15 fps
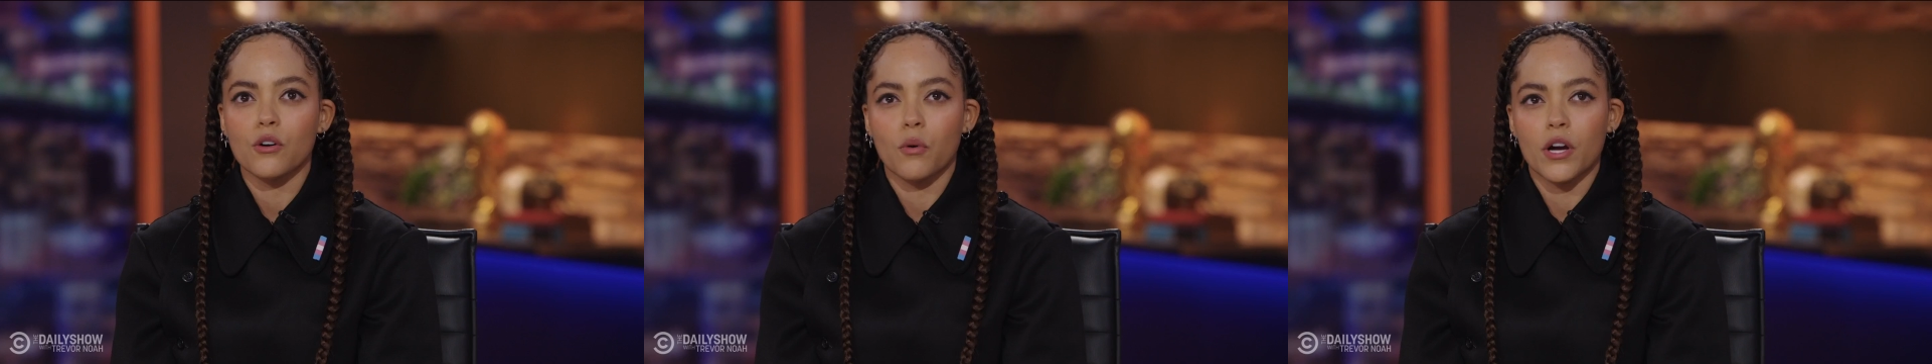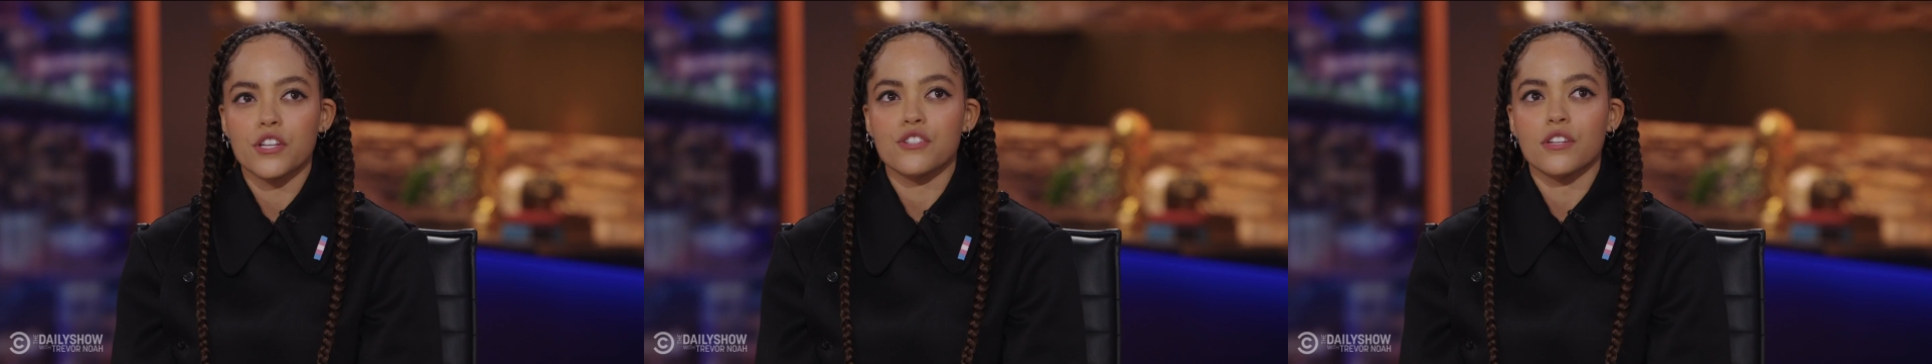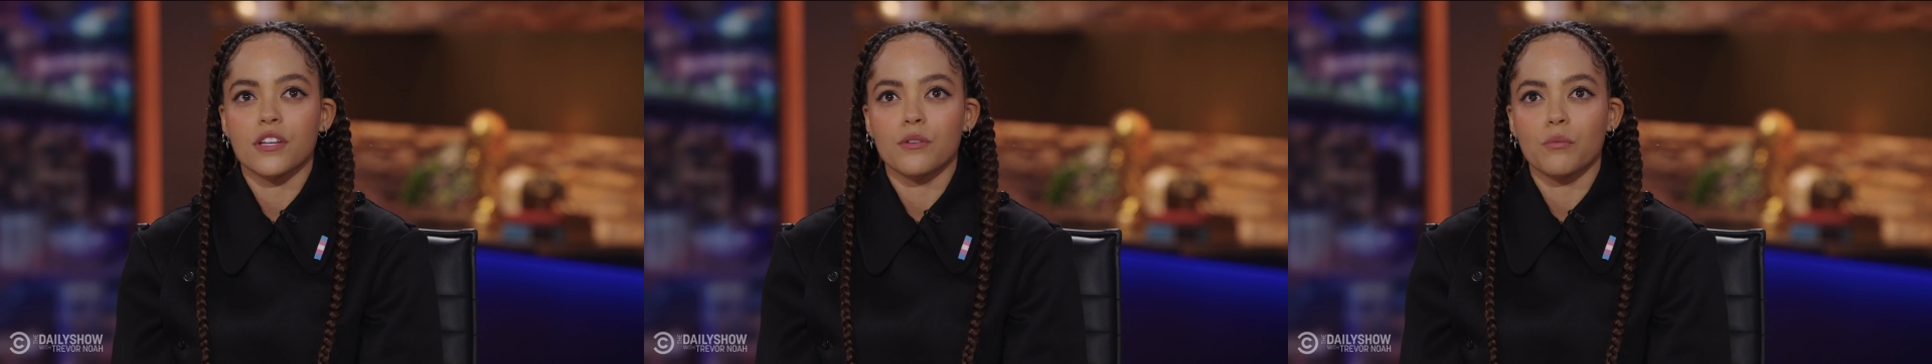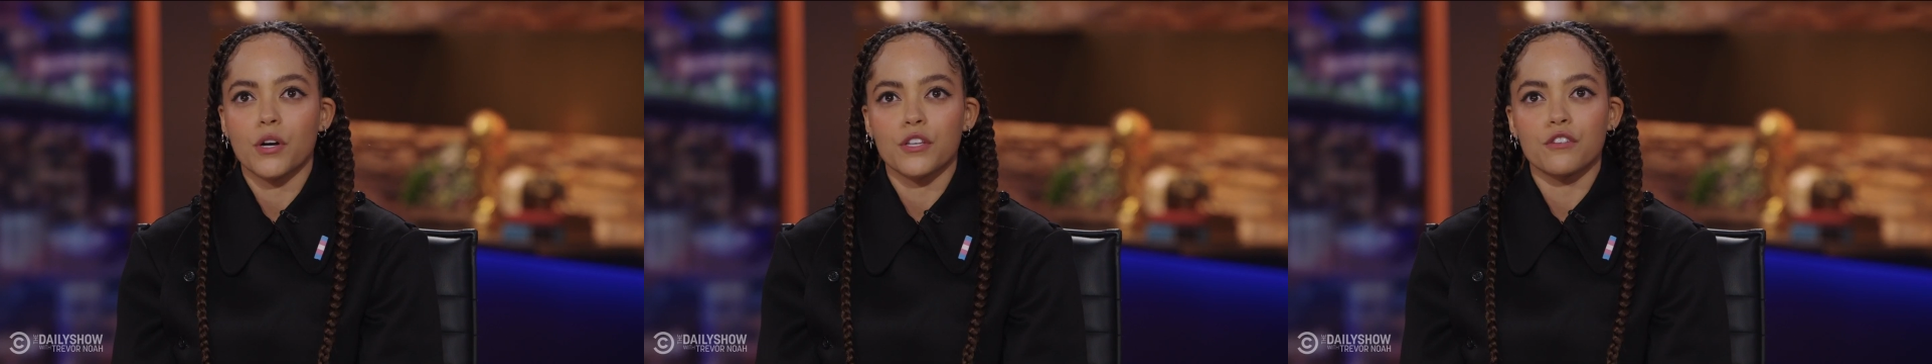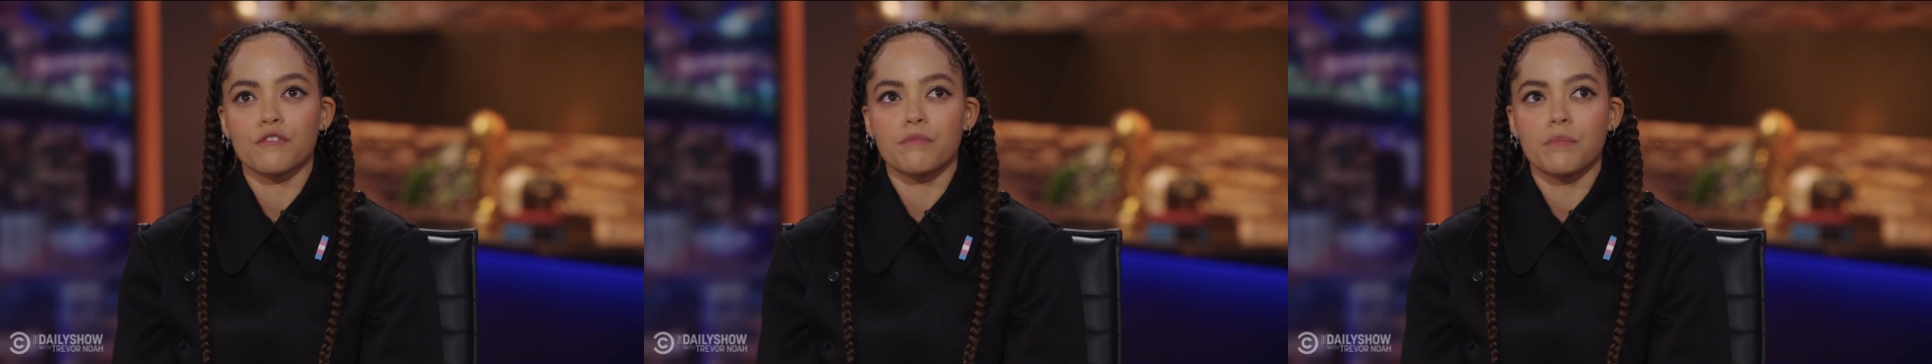question
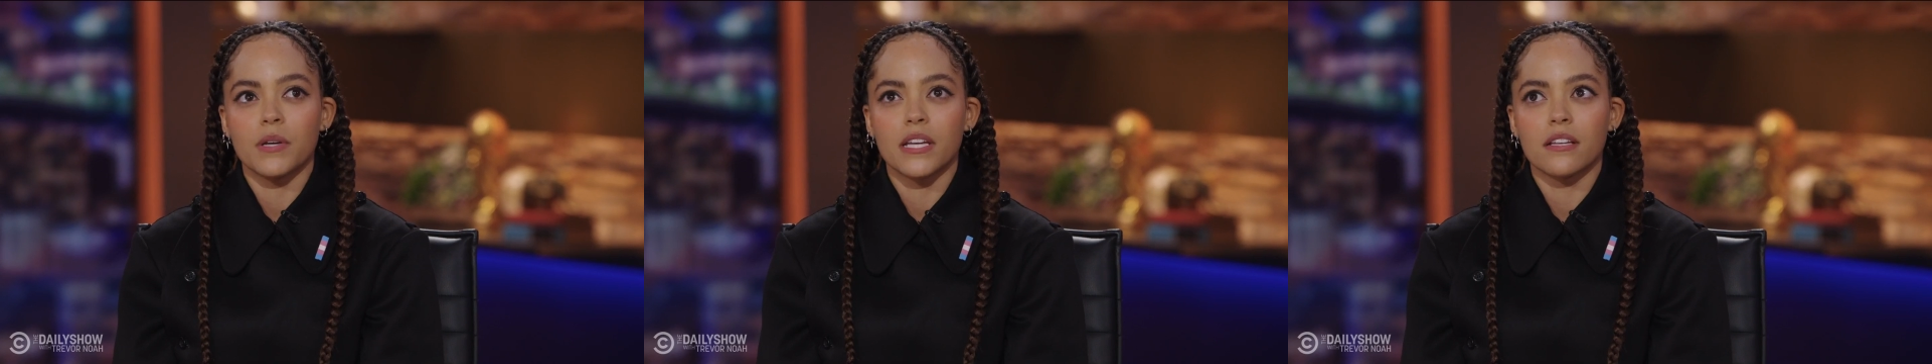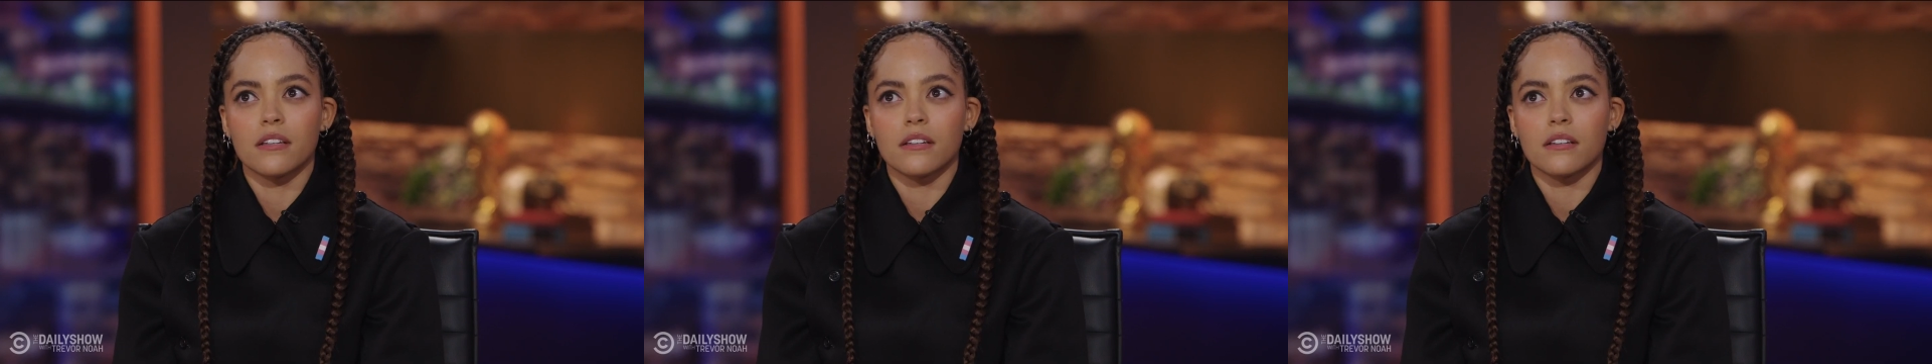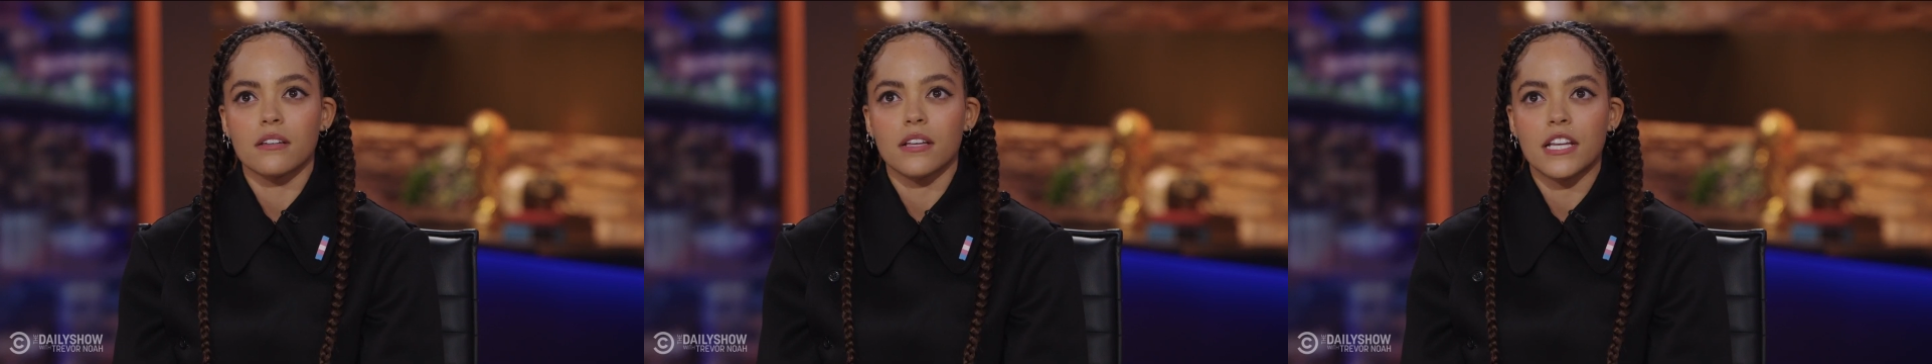what you've been